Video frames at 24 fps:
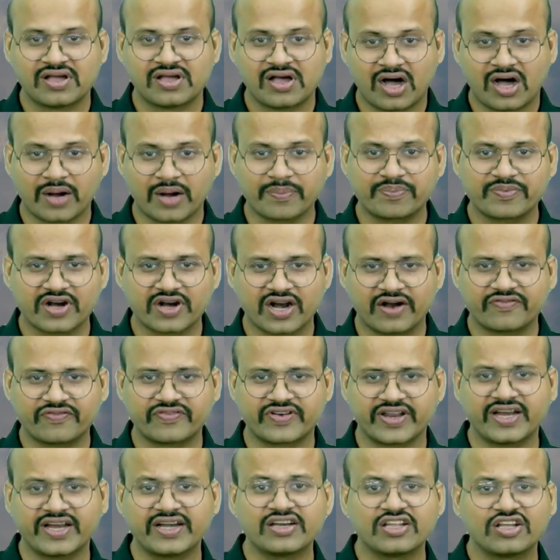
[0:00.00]
updraft
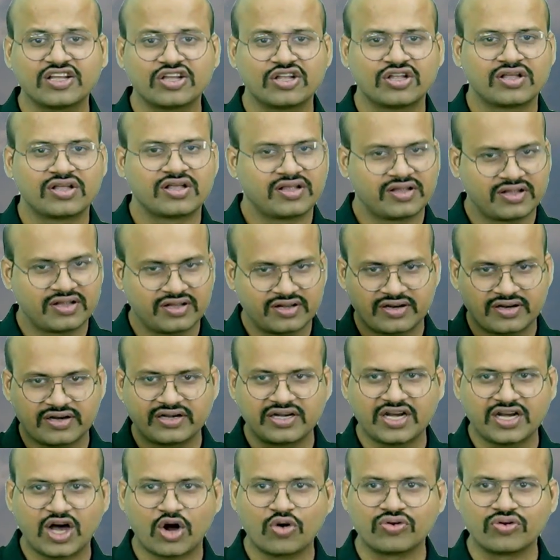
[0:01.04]
and
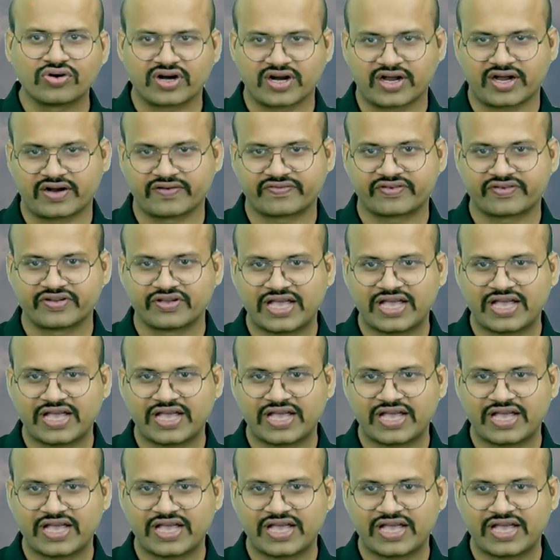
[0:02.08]
downdraft.